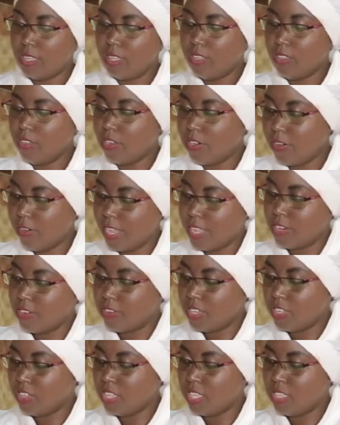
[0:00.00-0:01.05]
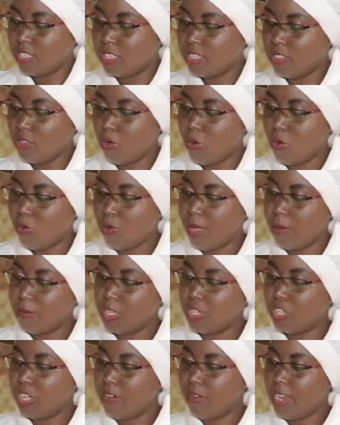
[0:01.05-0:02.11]
your dry ingredients. So we are
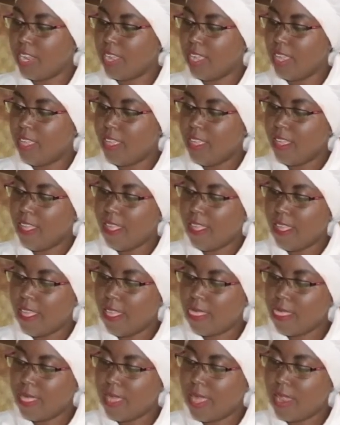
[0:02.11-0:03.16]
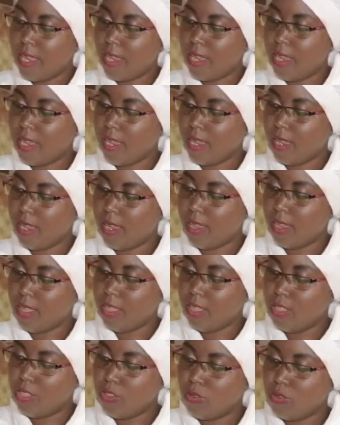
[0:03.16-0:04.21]
measuring and then
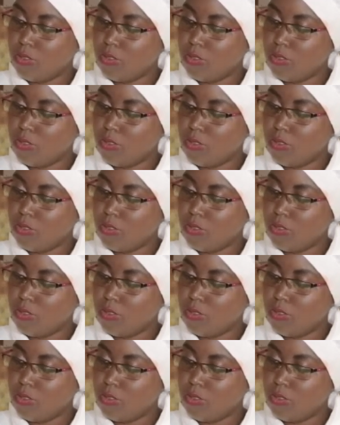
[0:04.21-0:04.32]
you